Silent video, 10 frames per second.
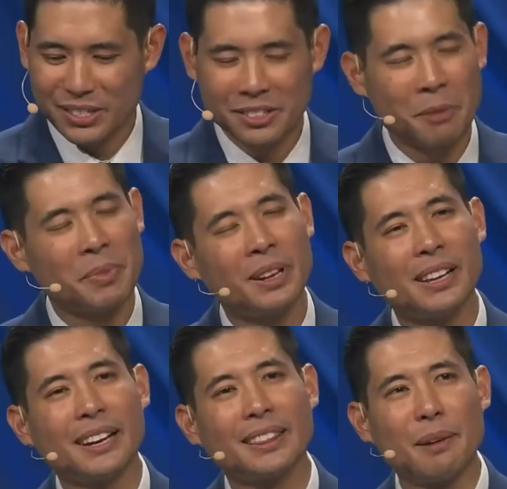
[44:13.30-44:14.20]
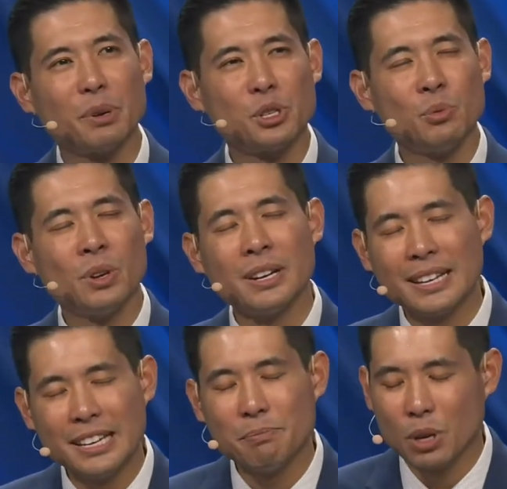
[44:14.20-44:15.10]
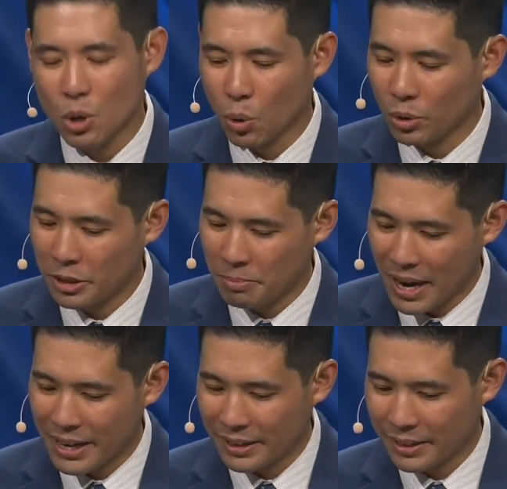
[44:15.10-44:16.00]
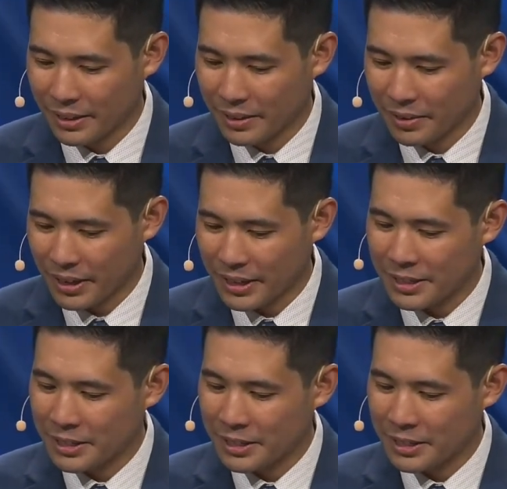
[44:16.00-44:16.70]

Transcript: just something like that. But you want to keep a goal in mind, right?